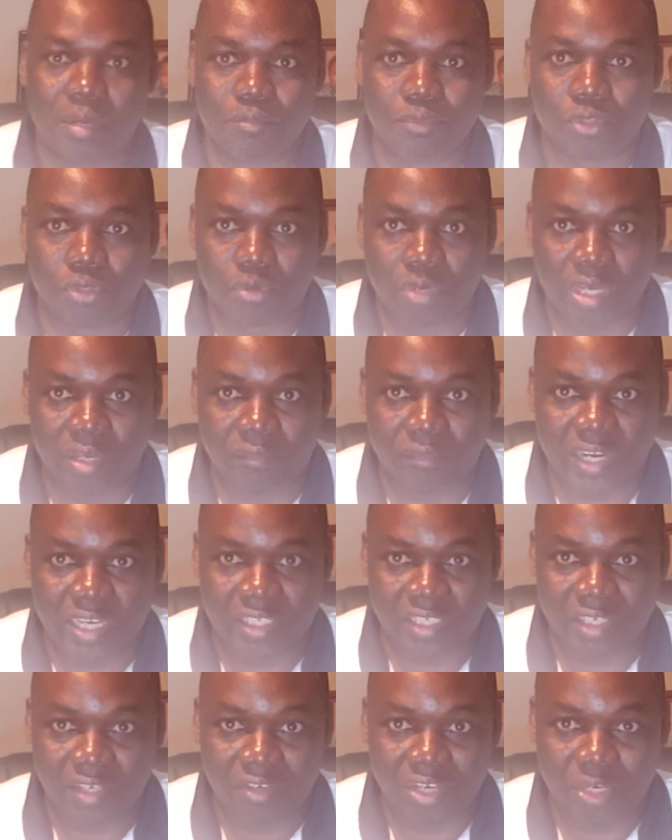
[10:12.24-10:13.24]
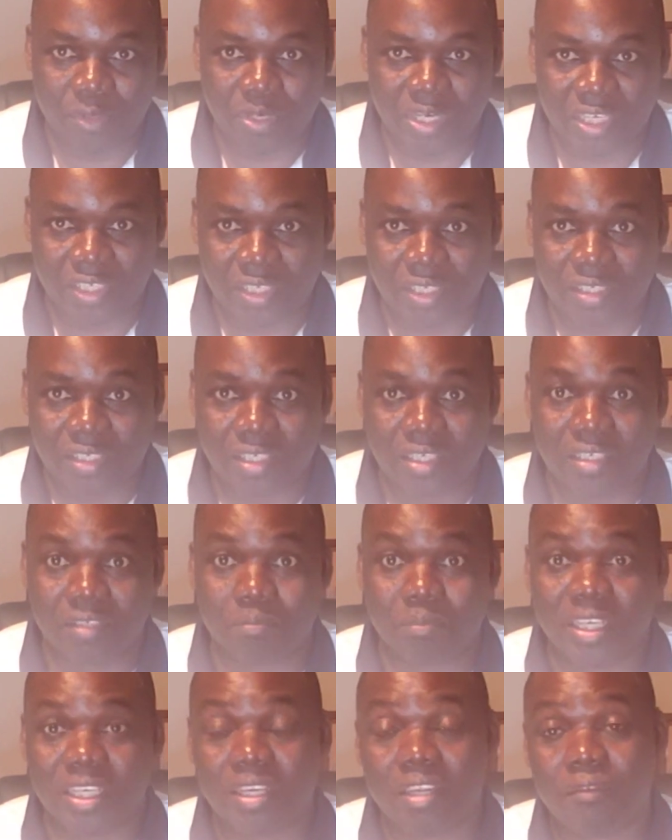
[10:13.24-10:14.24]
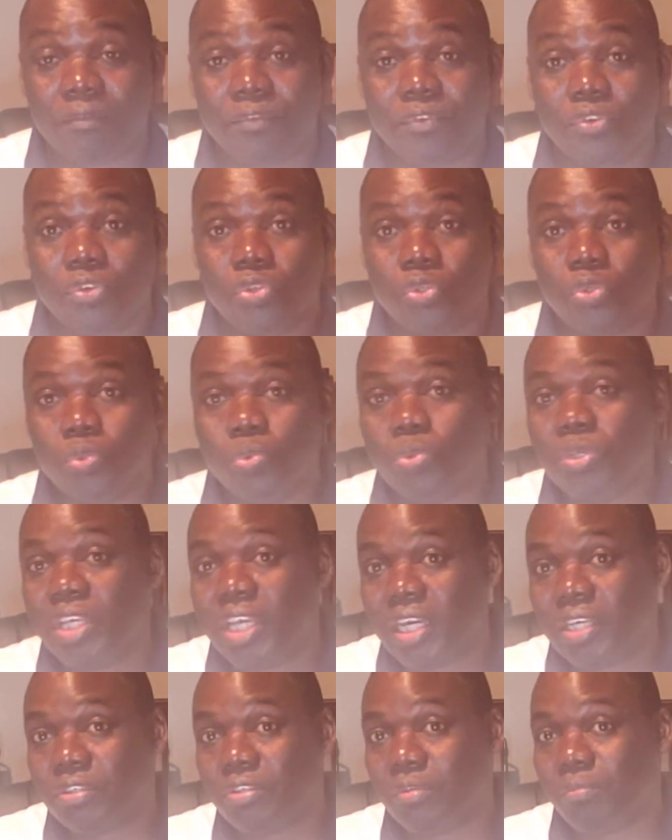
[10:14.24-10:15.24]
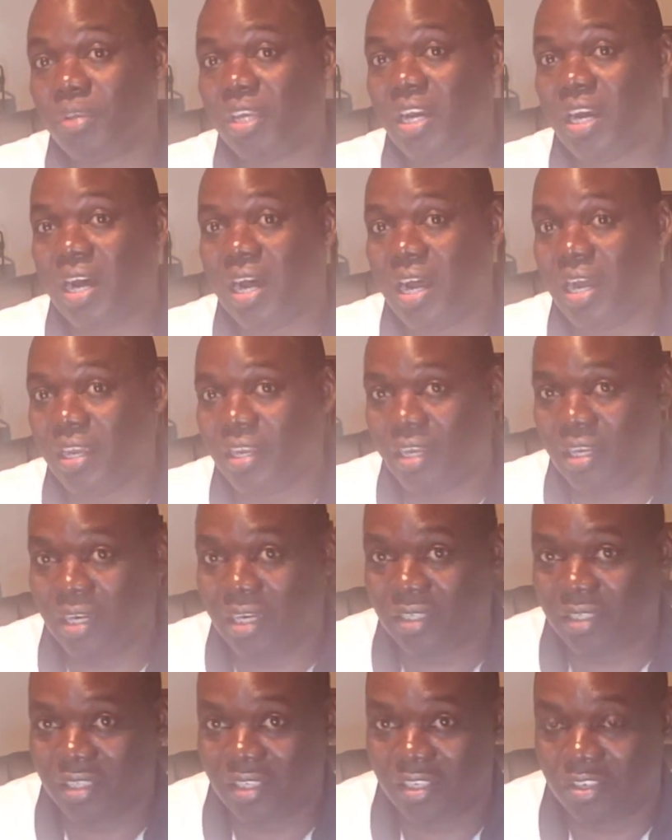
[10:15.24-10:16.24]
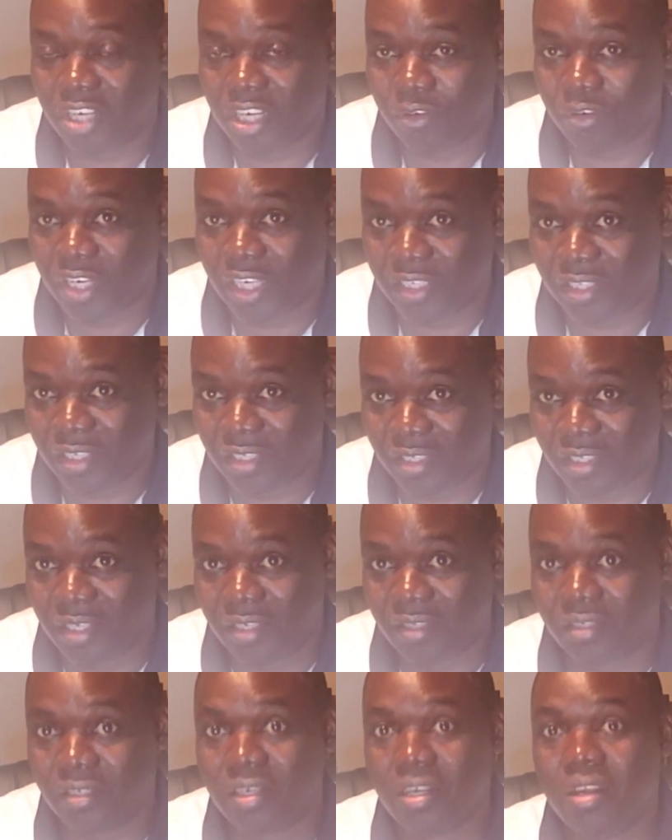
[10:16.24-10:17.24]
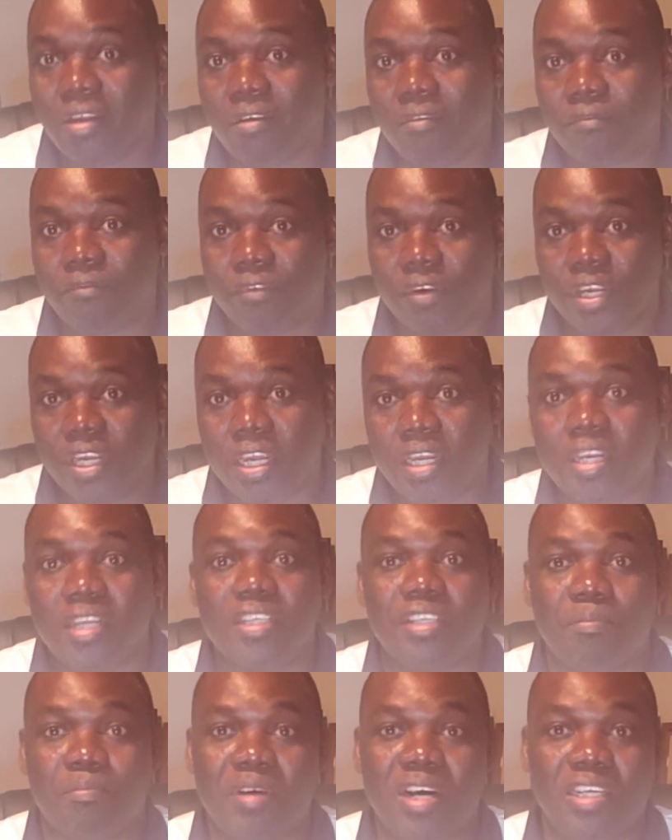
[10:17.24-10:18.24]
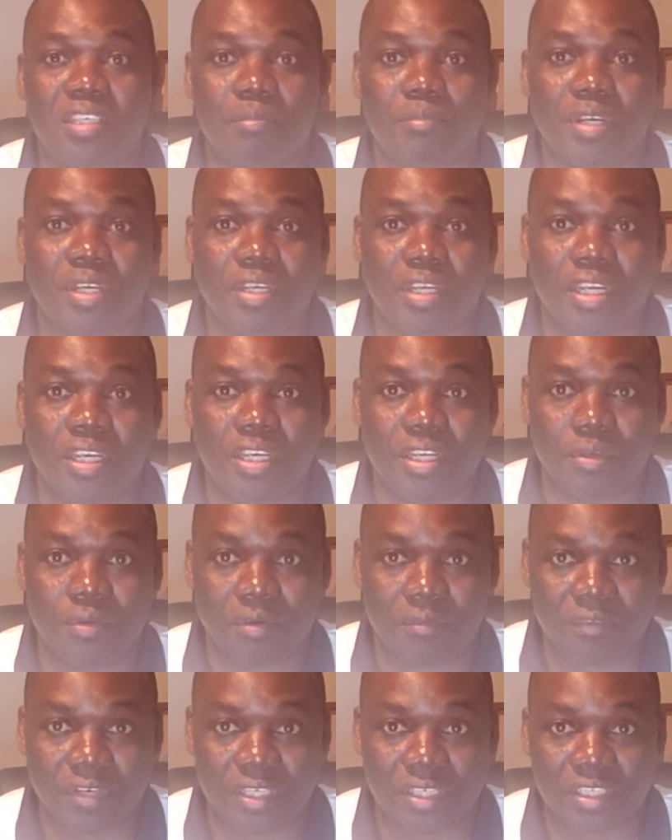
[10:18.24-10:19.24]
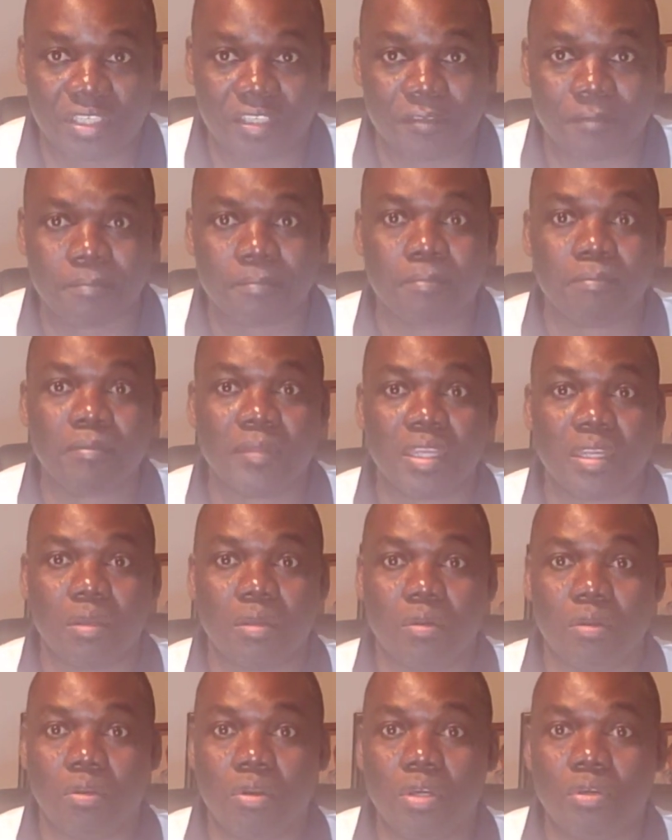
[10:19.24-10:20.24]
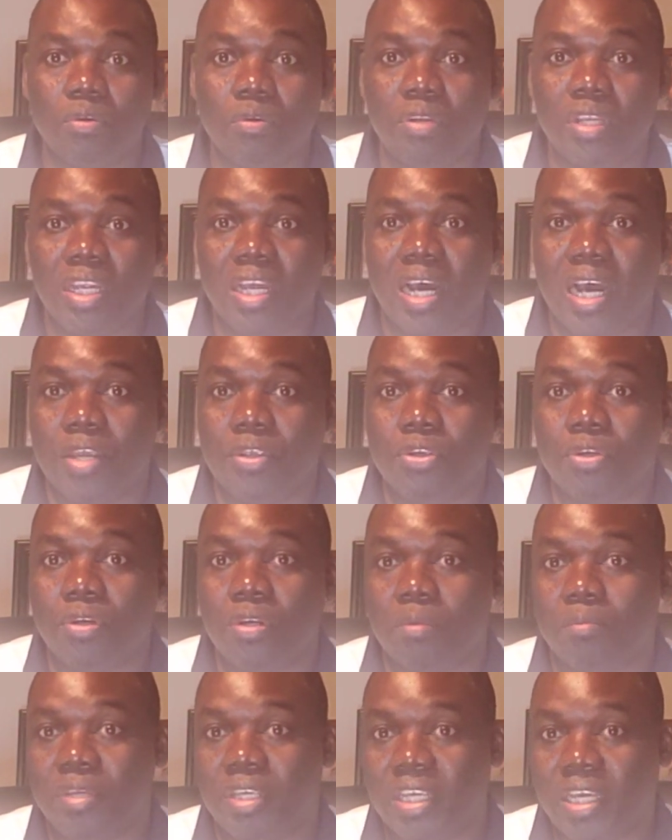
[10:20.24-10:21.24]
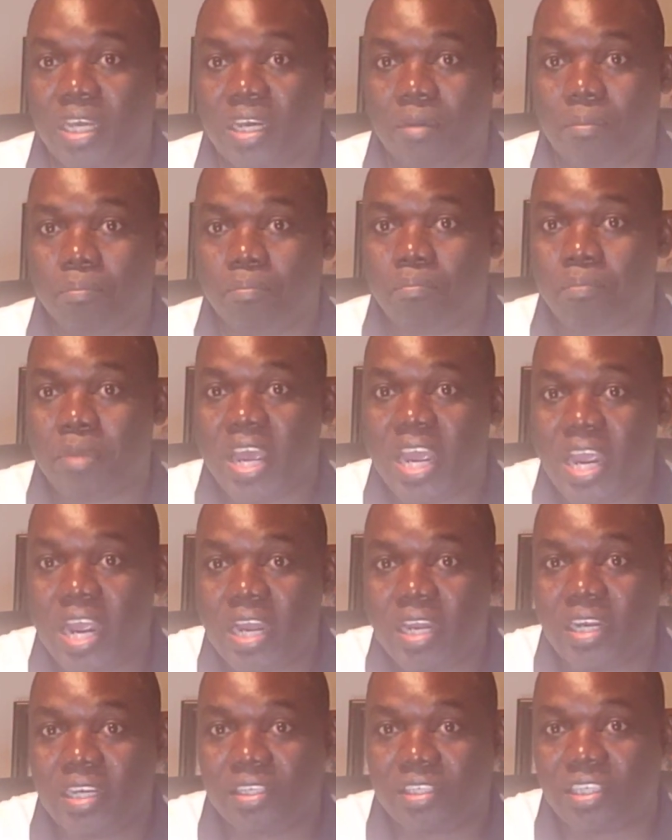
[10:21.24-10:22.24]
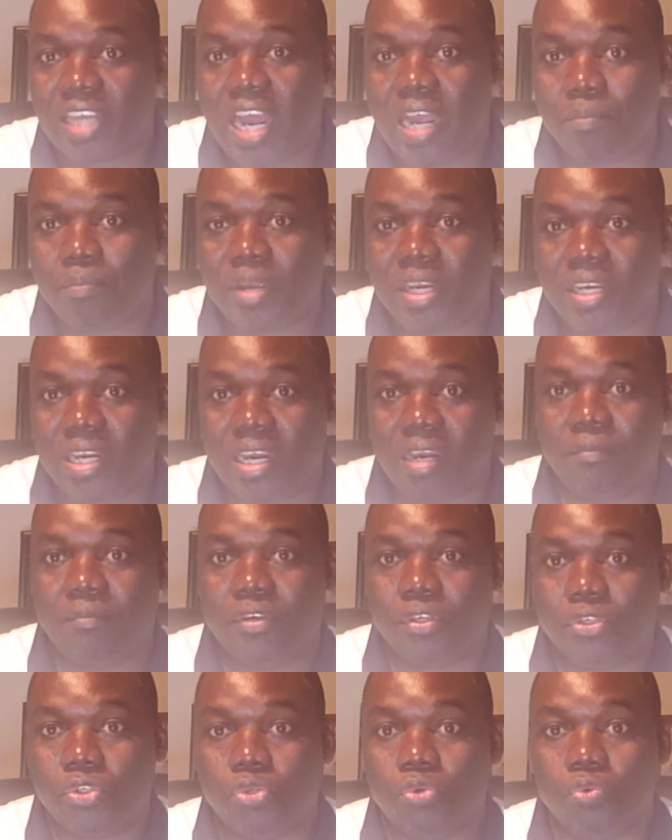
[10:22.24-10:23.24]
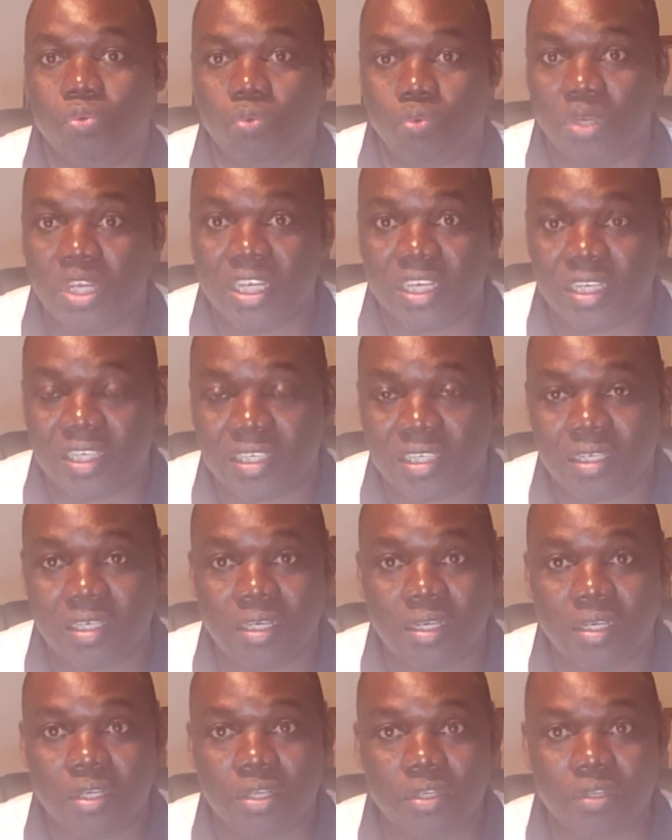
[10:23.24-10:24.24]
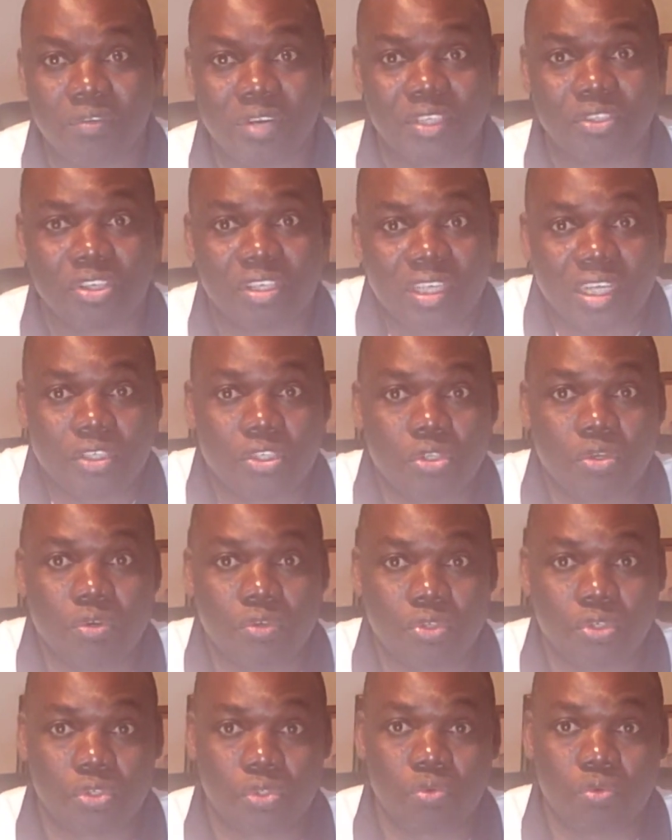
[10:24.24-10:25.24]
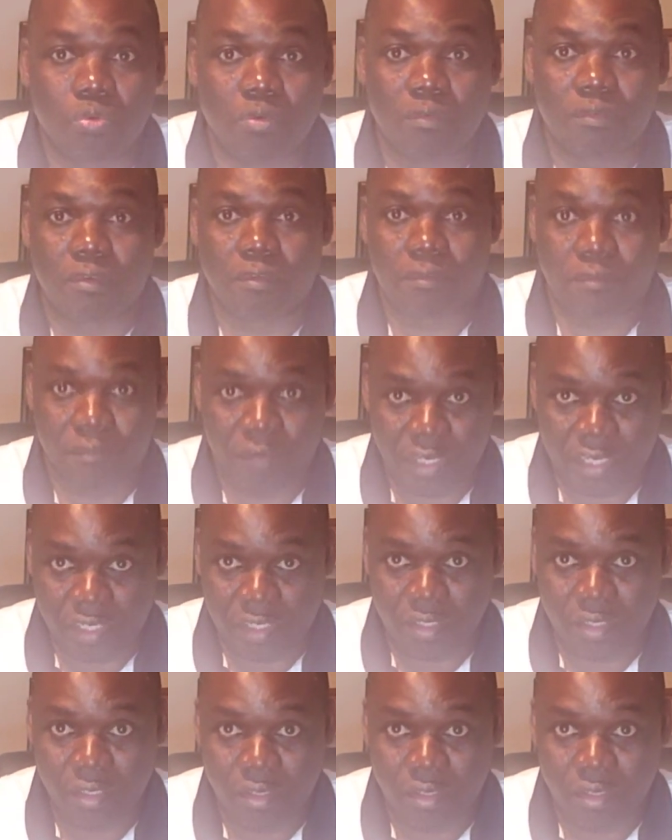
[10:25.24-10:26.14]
to qualify as a graduate assistant. But if you do get to be hired as a graduate assistant for any department in the university, not only are you going to be getting paid a stipend every 2 weeks, you actually get to go to school for free,